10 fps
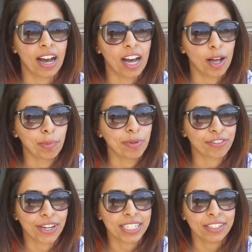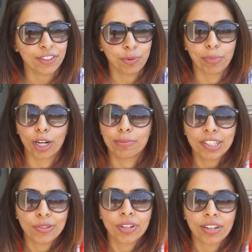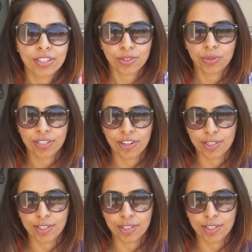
But for any of you barbecue connoisseurs,